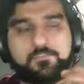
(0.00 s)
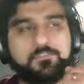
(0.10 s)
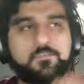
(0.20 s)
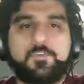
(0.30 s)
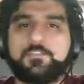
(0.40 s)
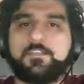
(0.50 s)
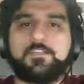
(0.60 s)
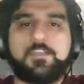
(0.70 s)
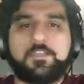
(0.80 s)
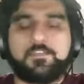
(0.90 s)
Just squeeze it
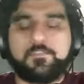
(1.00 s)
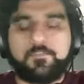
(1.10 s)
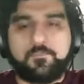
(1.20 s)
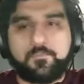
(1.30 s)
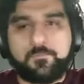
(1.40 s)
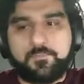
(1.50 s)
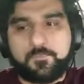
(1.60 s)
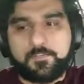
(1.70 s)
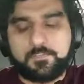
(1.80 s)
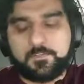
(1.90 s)
and add it to the fruit
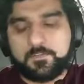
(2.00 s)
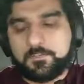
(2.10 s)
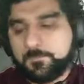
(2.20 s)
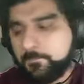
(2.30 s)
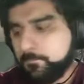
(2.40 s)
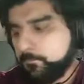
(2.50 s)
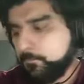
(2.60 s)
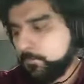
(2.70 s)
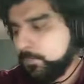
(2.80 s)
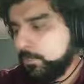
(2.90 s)
before it's cooked.
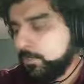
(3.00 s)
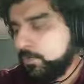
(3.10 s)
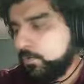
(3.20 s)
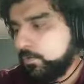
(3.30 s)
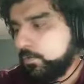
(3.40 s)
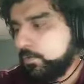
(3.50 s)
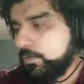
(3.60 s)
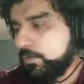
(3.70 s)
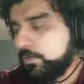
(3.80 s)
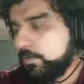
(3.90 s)

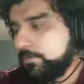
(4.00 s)
Or